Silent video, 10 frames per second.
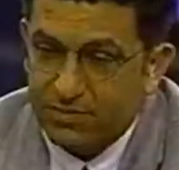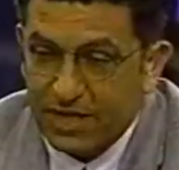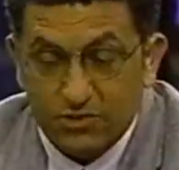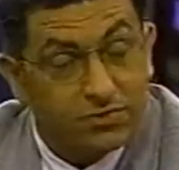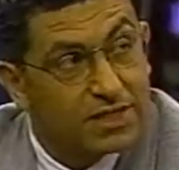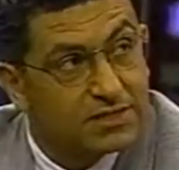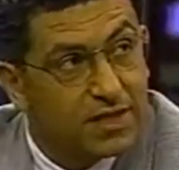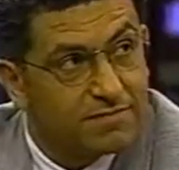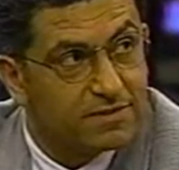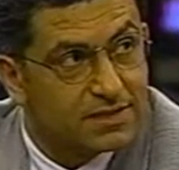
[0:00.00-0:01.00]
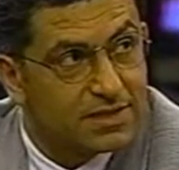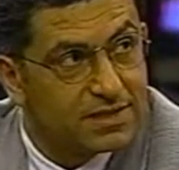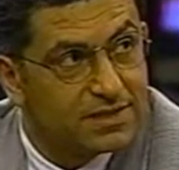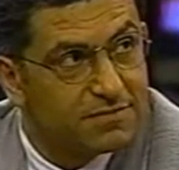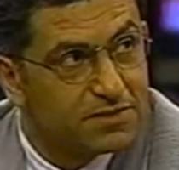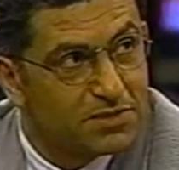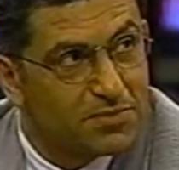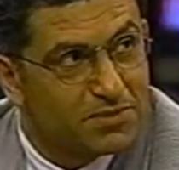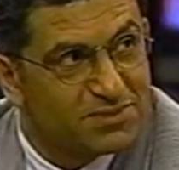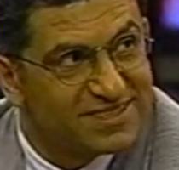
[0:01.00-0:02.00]
if it penetrates, obviously it defeats
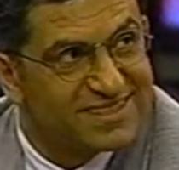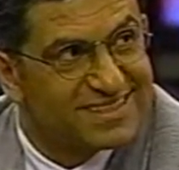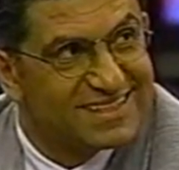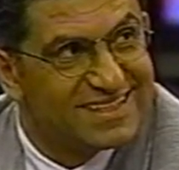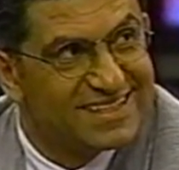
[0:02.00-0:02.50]
the purpose.